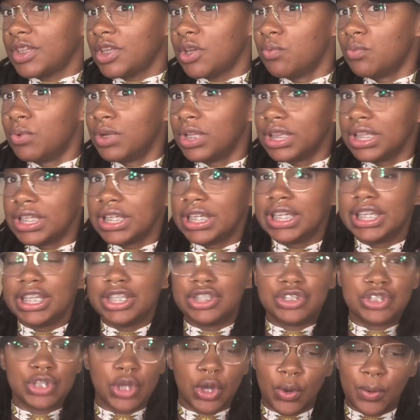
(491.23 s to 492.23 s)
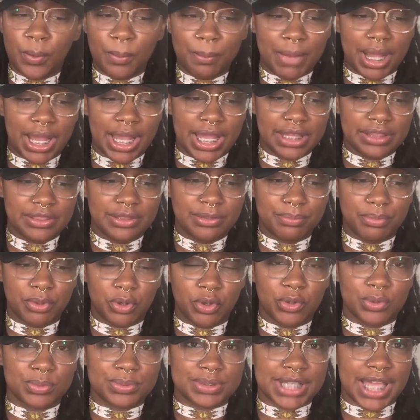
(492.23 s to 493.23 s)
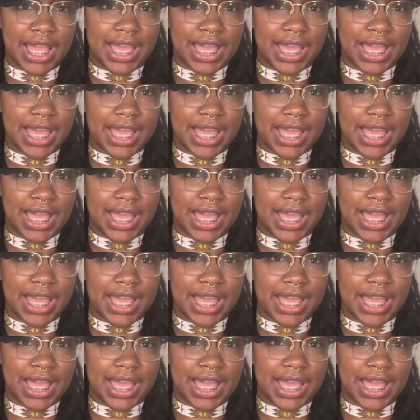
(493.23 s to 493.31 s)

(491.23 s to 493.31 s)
really don't mind the bulbs